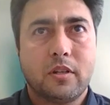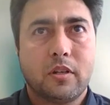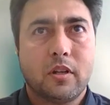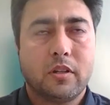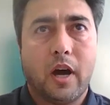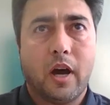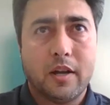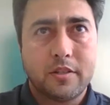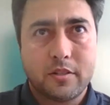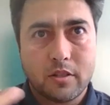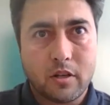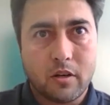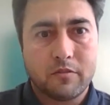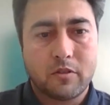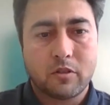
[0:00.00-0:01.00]

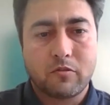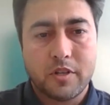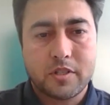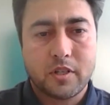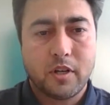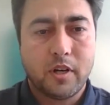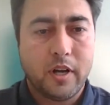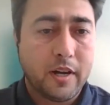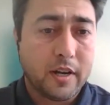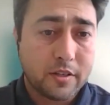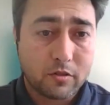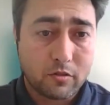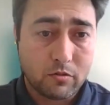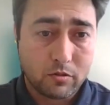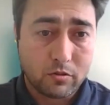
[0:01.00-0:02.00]
answer of the question led
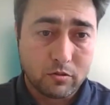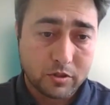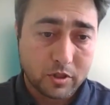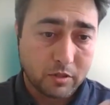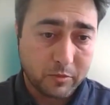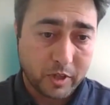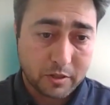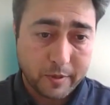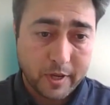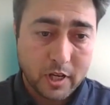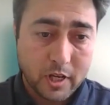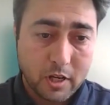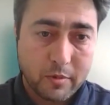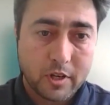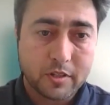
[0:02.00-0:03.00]
us to do some
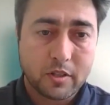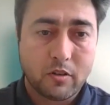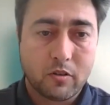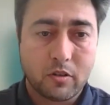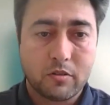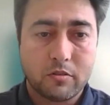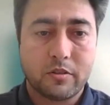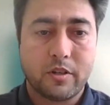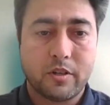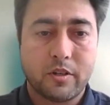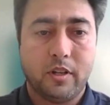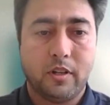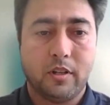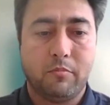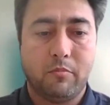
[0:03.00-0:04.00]
experiments in order to
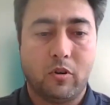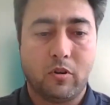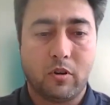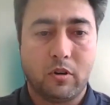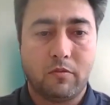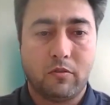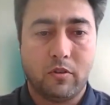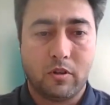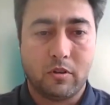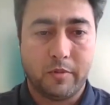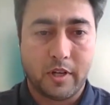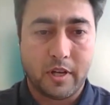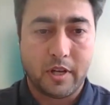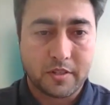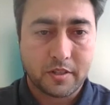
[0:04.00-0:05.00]
train the model for
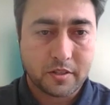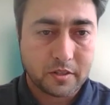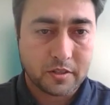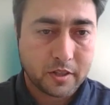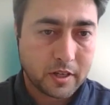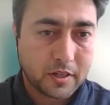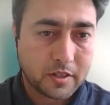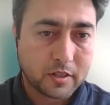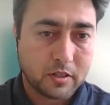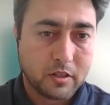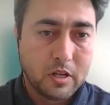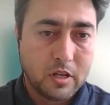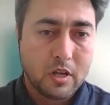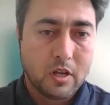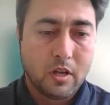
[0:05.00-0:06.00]
metastasis direction,
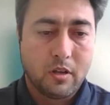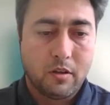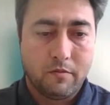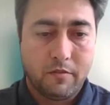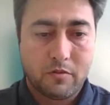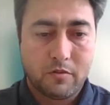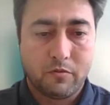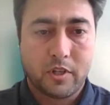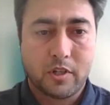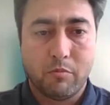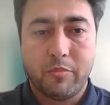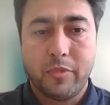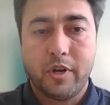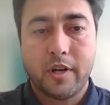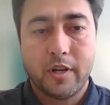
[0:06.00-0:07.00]
which we
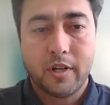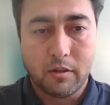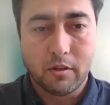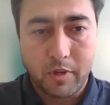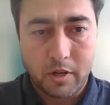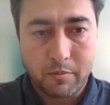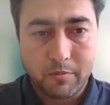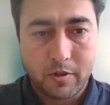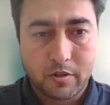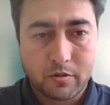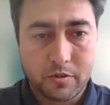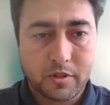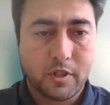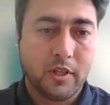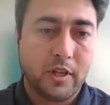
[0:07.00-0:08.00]
compared in the paper to
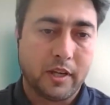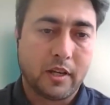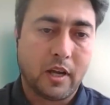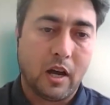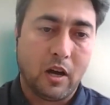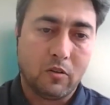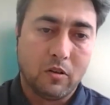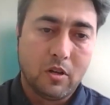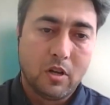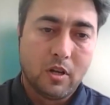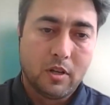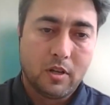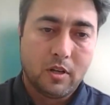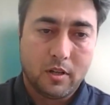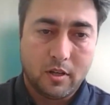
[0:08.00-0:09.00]
see like how
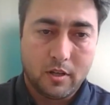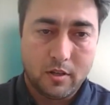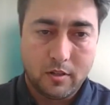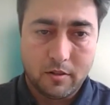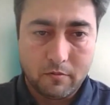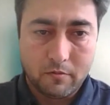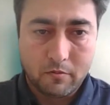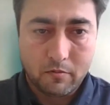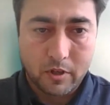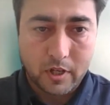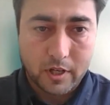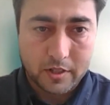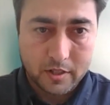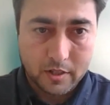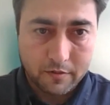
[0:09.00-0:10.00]
what
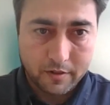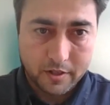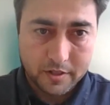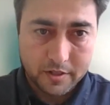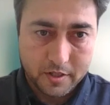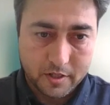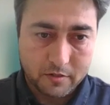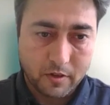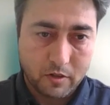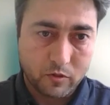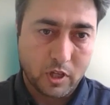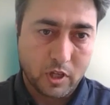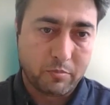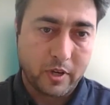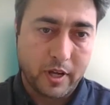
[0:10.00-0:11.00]
are the differences when
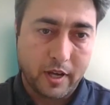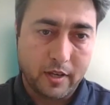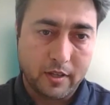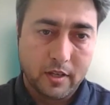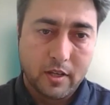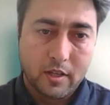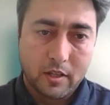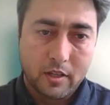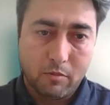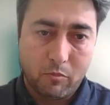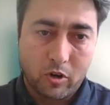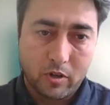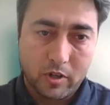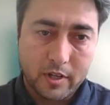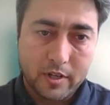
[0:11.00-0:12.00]
we apply the
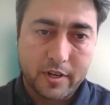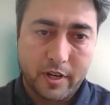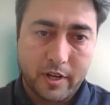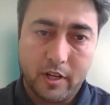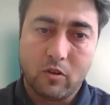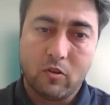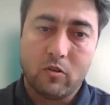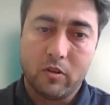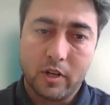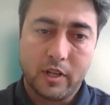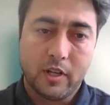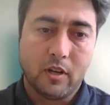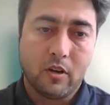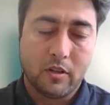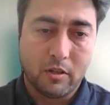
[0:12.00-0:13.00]
model trained
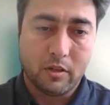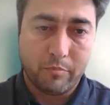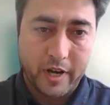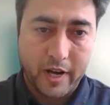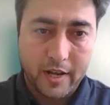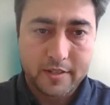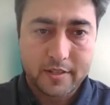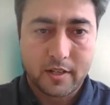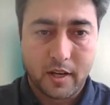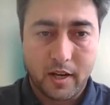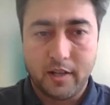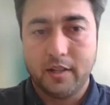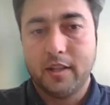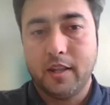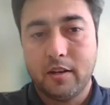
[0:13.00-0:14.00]
only on the breast
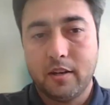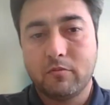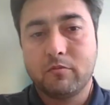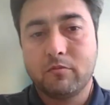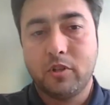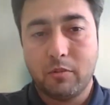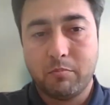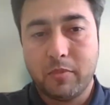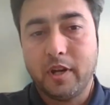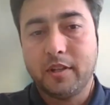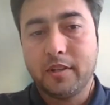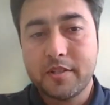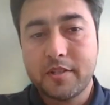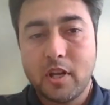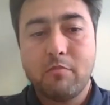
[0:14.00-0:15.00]
and then we apply
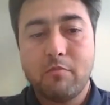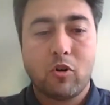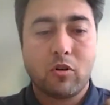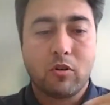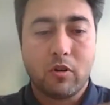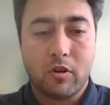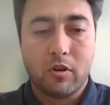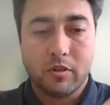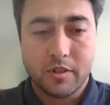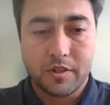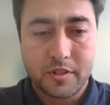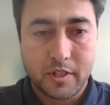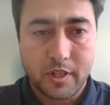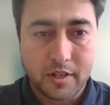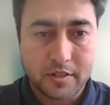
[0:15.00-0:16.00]
the same model on the
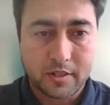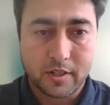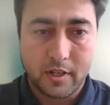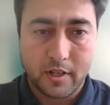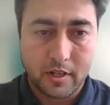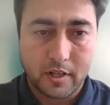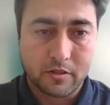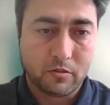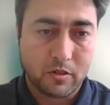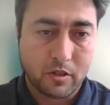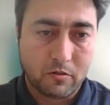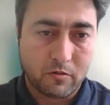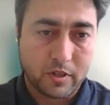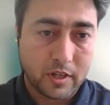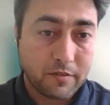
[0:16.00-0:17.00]
CRC data. So
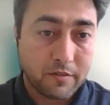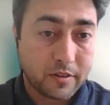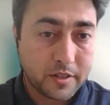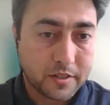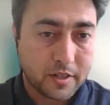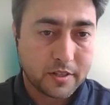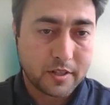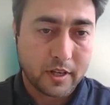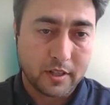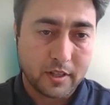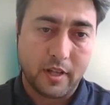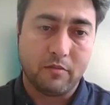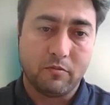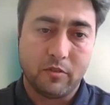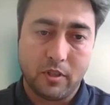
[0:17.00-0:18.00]
there were differences, and
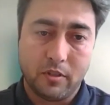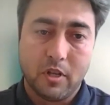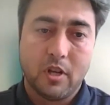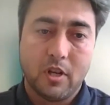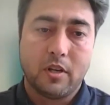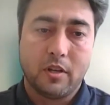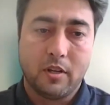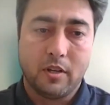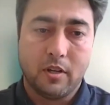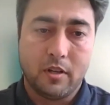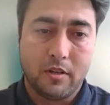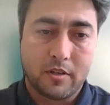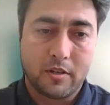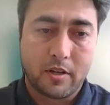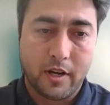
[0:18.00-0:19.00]
then we
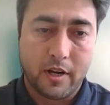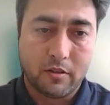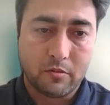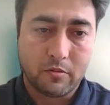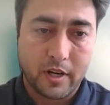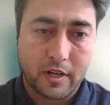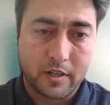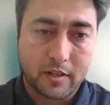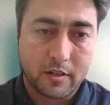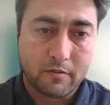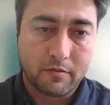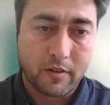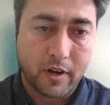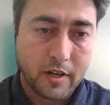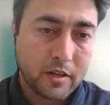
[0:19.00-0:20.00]
try to get
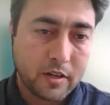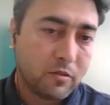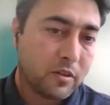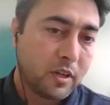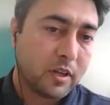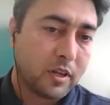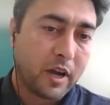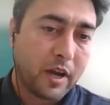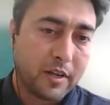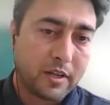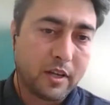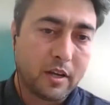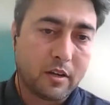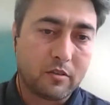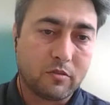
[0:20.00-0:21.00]
fine-tuning
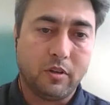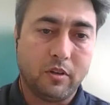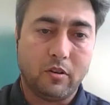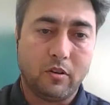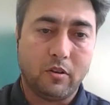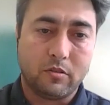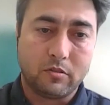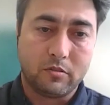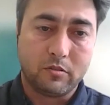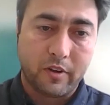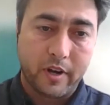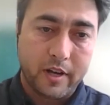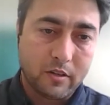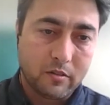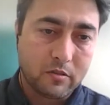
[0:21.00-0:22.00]
idea in order to
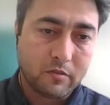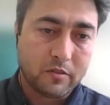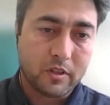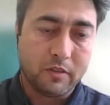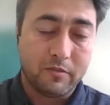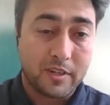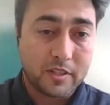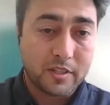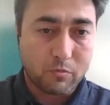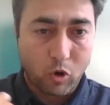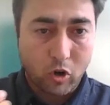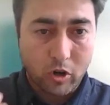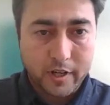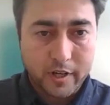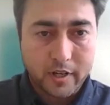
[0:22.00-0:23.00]
fine-tune with a very
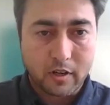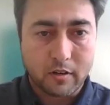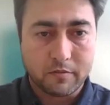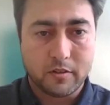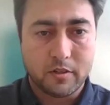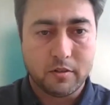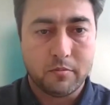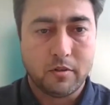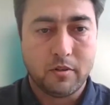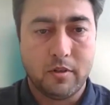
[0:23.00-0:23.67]
small data of the